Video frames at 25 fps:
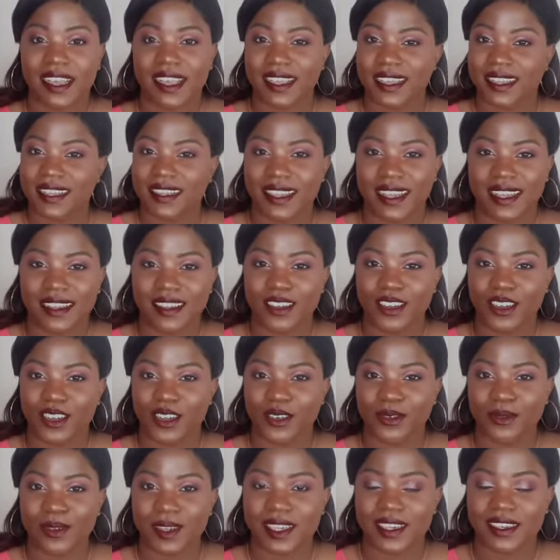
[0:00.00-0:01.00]
It glided
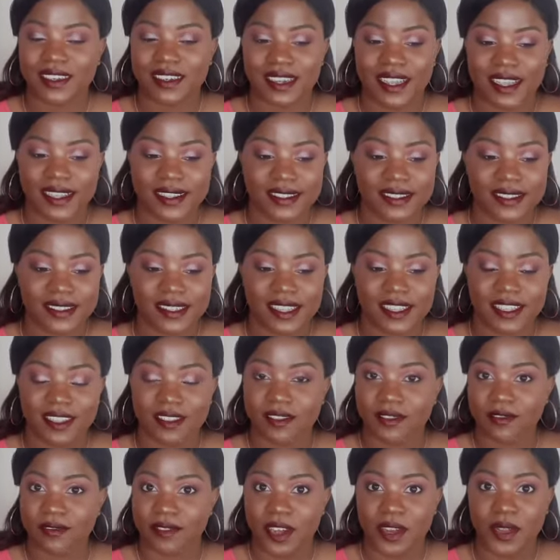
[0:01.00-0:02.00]
on really nicely.
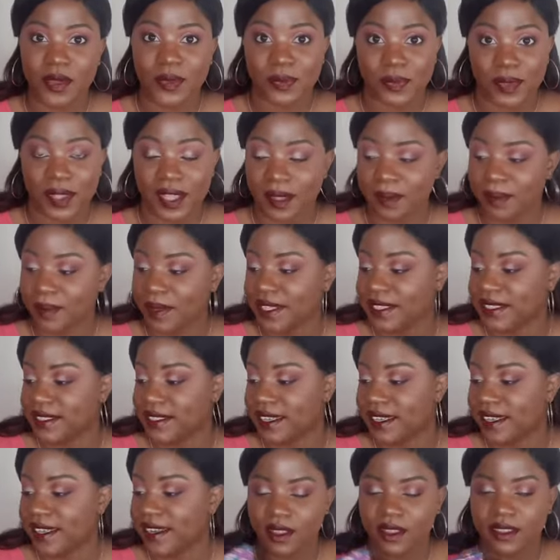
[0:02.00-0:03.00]
It's very
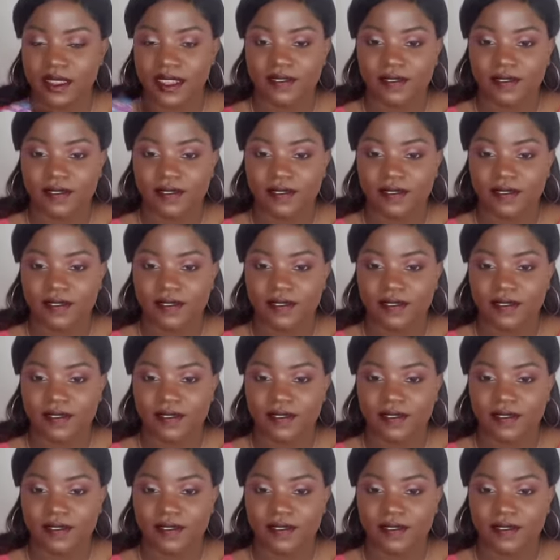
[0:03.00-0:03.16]
pigmented.